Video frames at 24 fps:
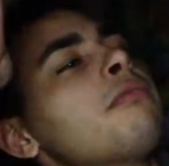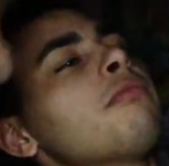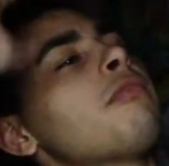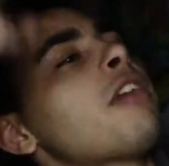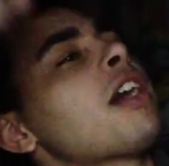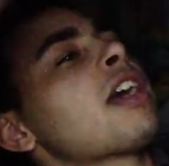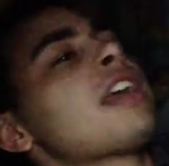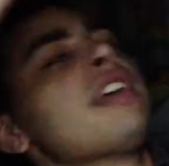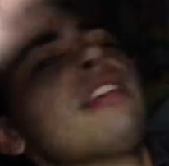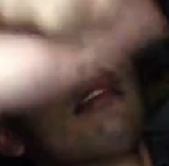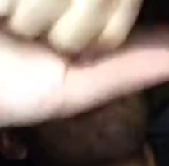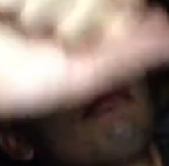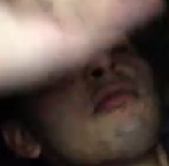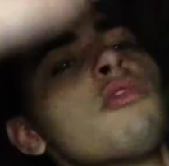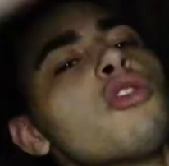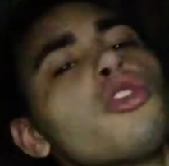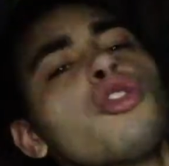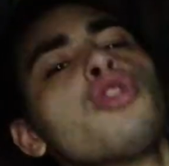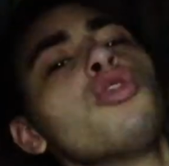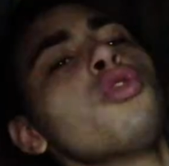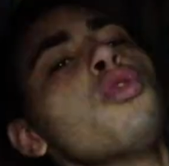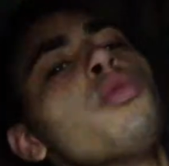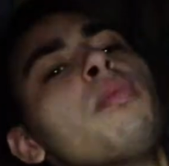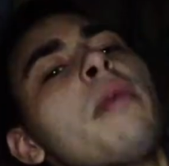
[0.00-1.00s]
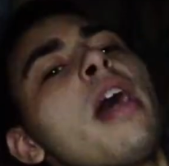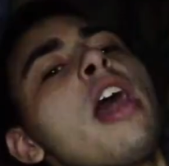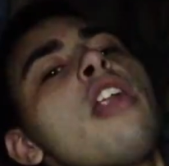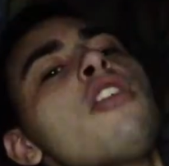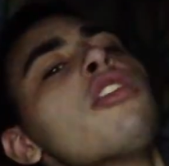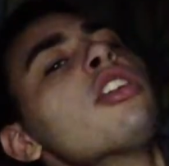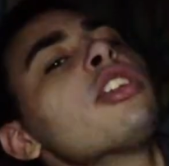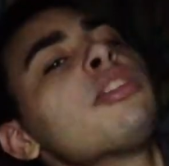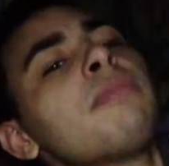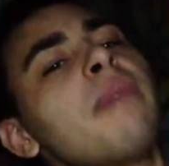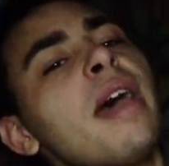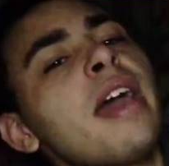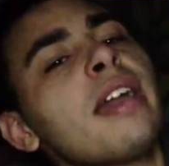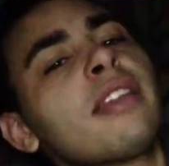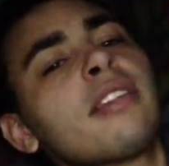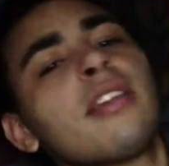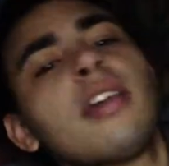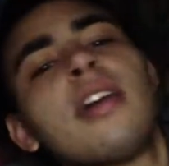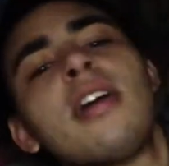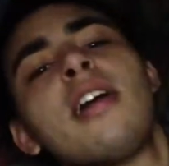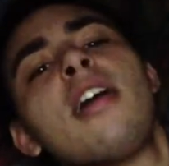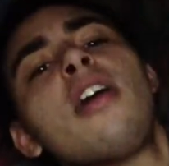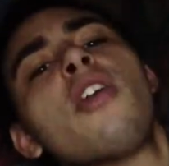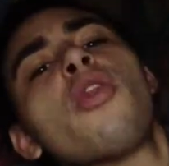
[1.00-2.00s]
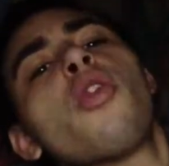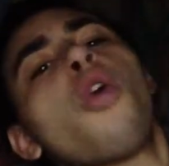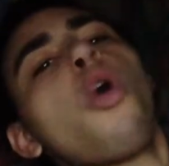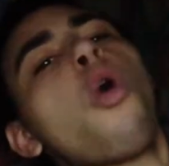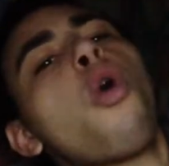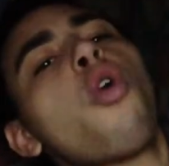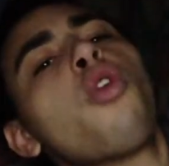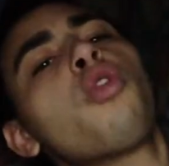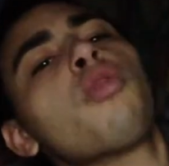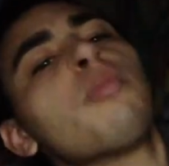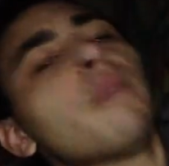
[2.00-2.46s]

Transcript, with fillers: it, you better expect the old